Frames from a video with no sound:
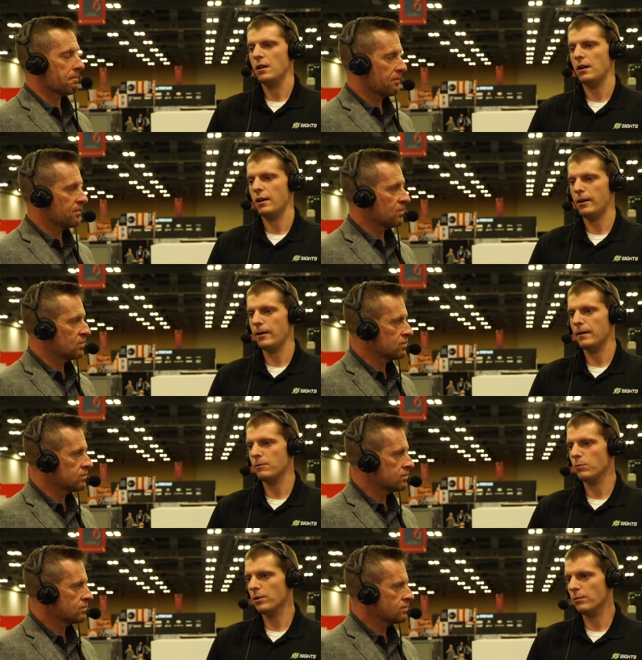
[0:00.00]

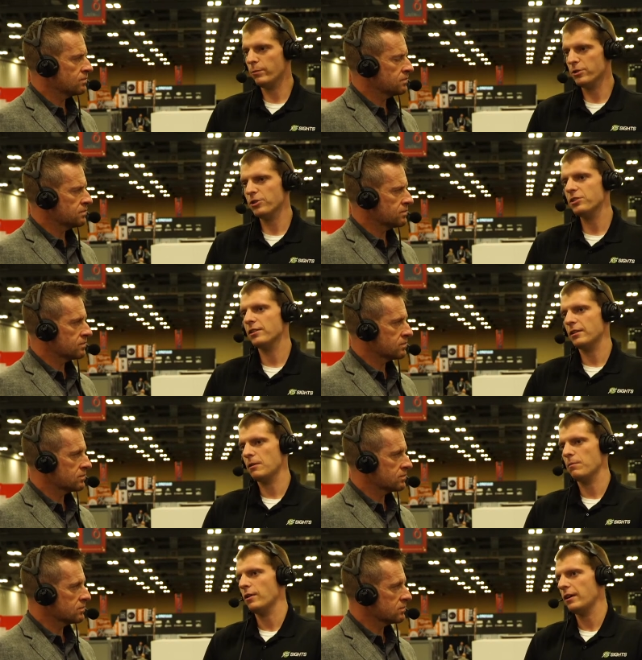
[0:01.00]
Speaker 1: And we're just starting
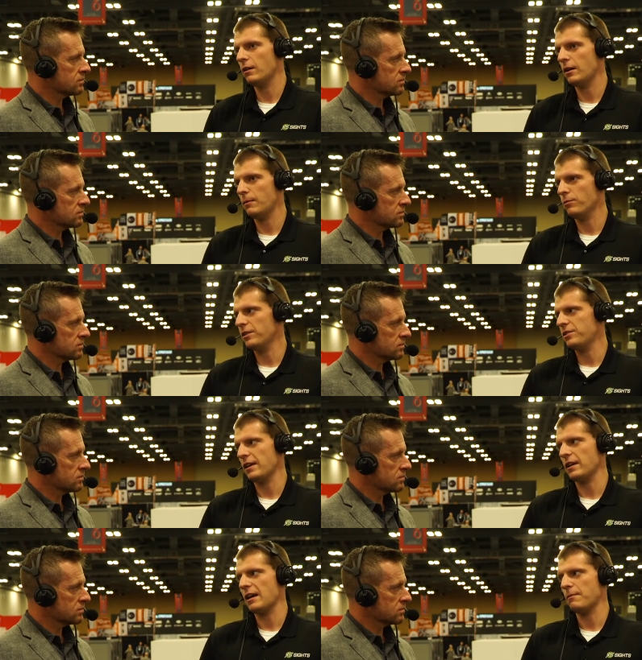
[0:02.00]
to bridge
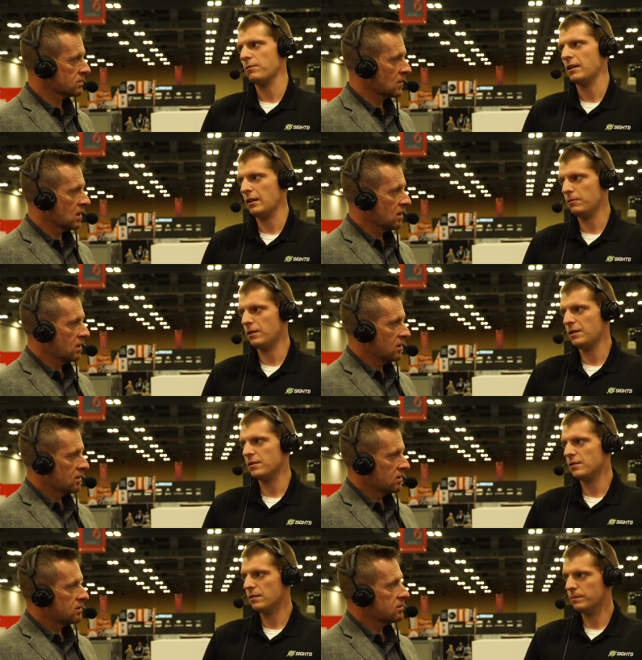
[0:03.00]
that gap with
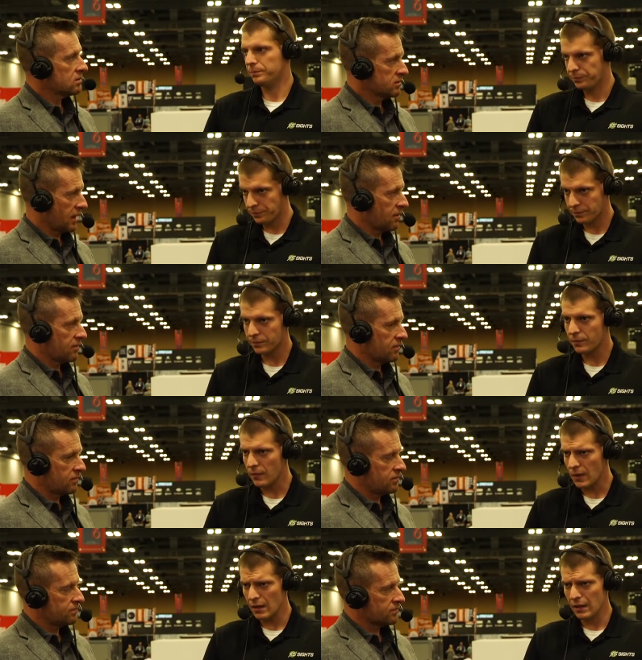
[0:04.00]
Henry's.
Speaker 2: Yeah.
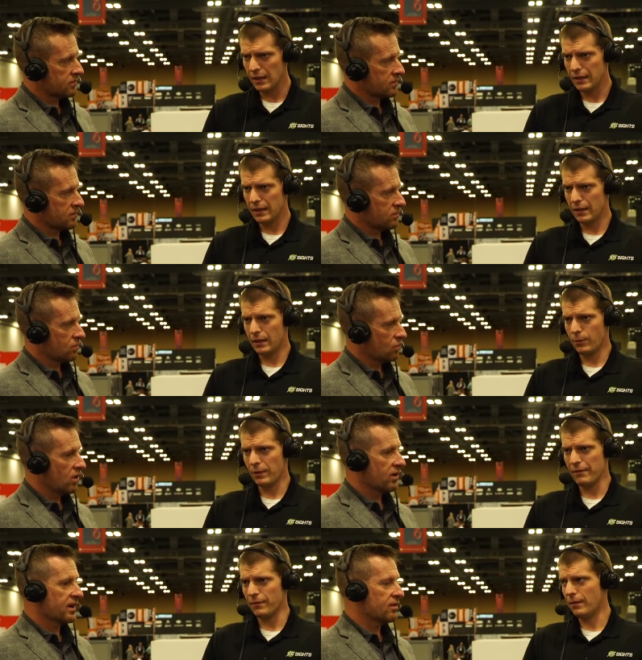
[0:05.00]
And then
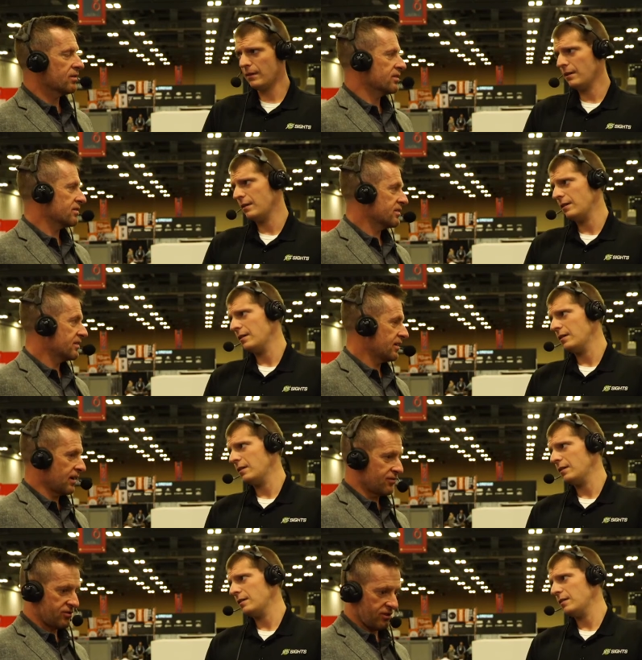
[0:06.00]
well, Henry's, they
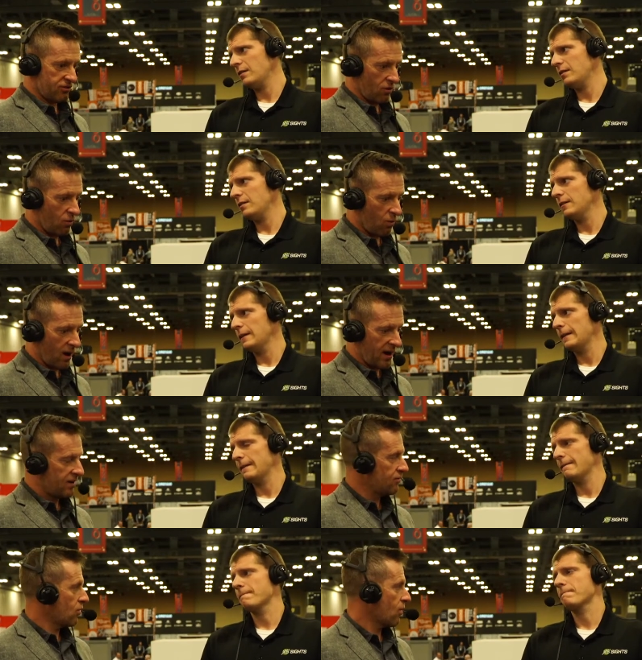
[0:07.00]
have such a
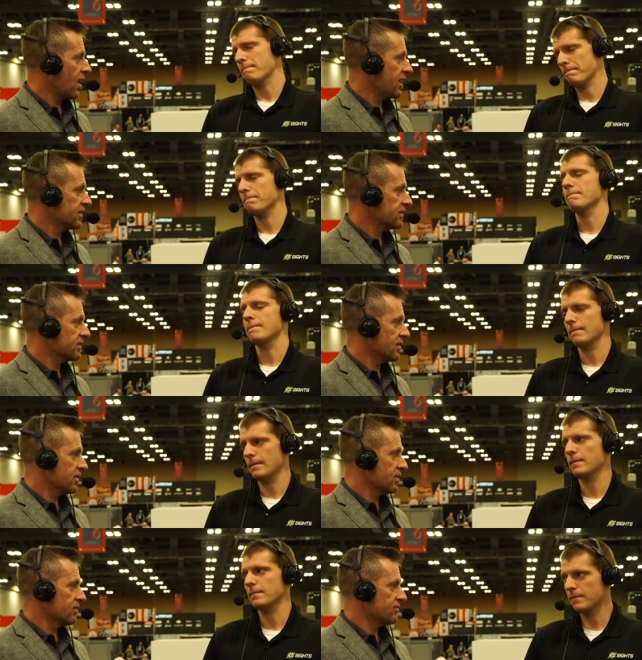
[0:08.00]
wide variety
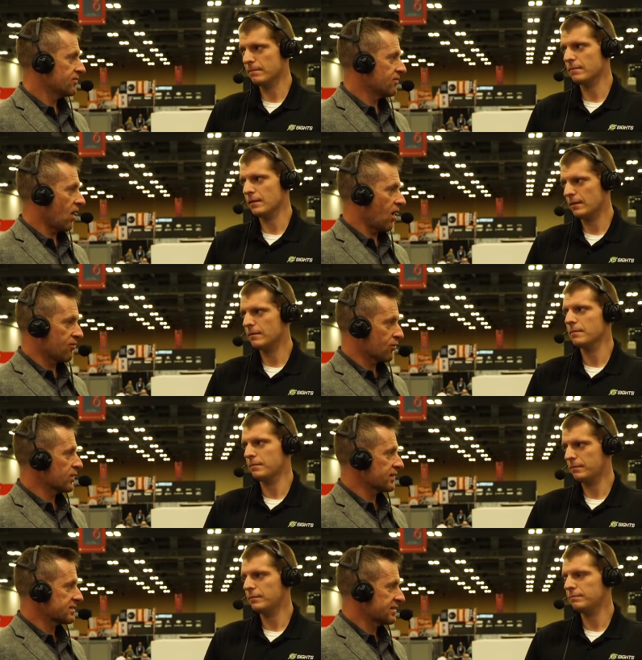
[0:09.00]
of
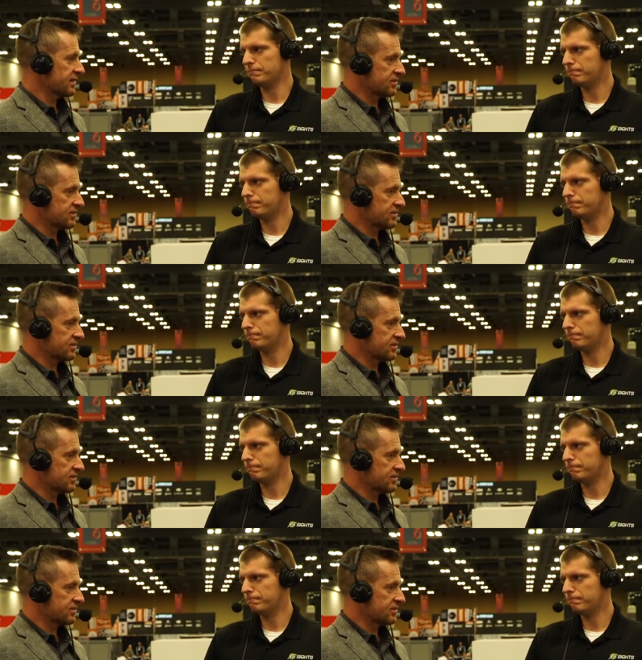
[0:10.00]
offerings that